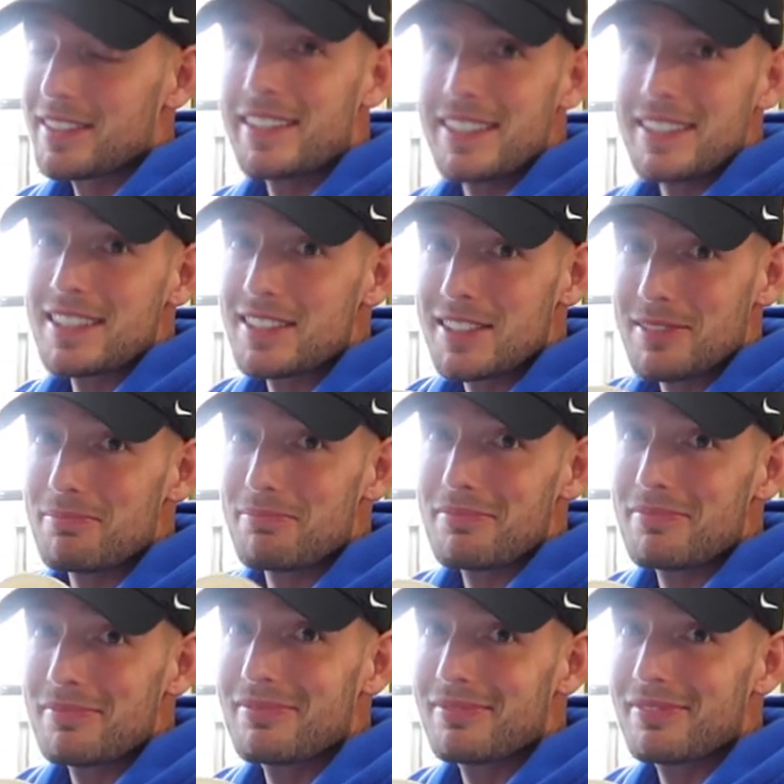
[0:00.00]
this is
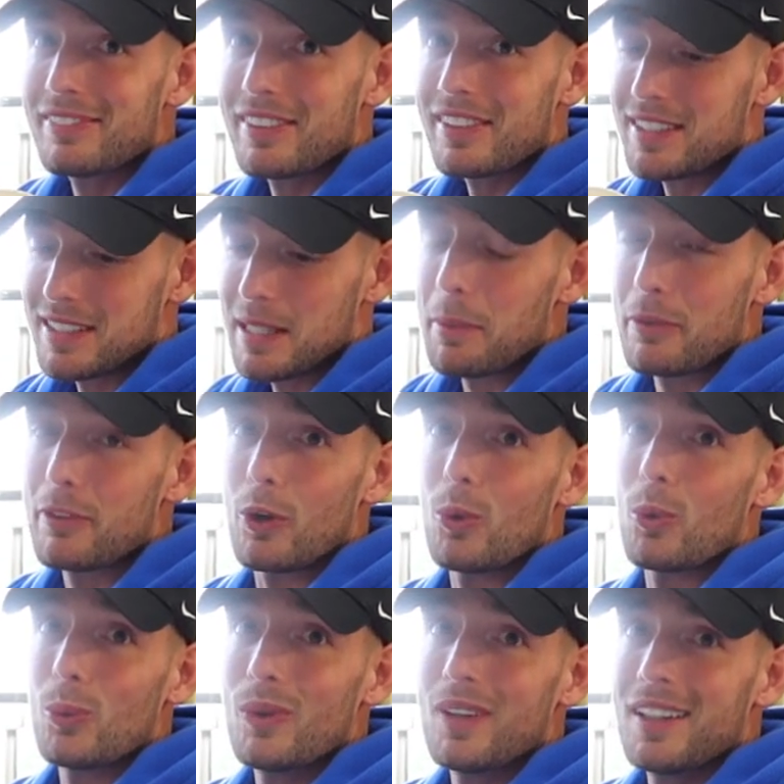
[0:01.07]
the tip of it
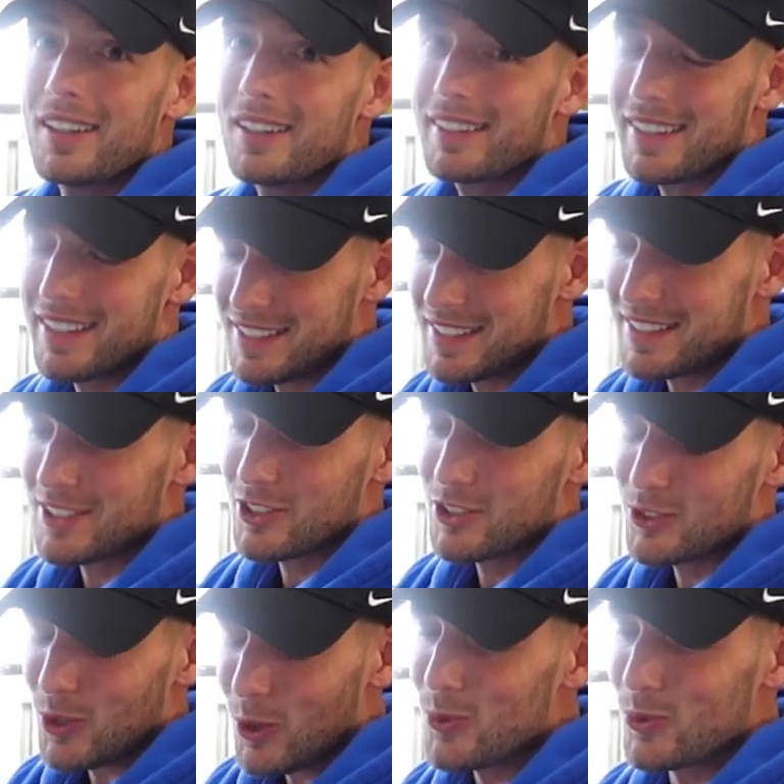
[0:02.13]
all. This is best.
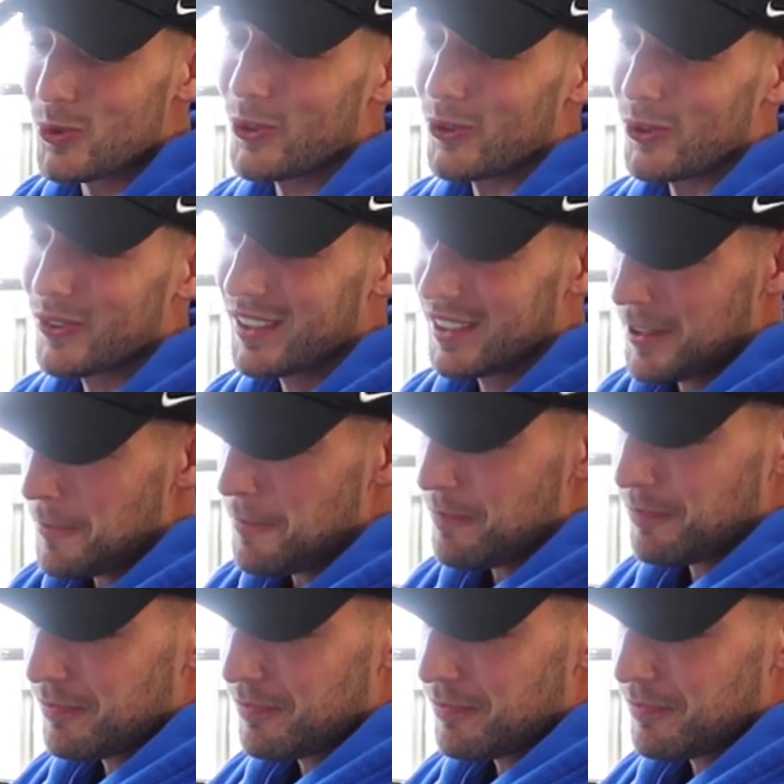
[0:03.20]
so it's good. It's the best snack.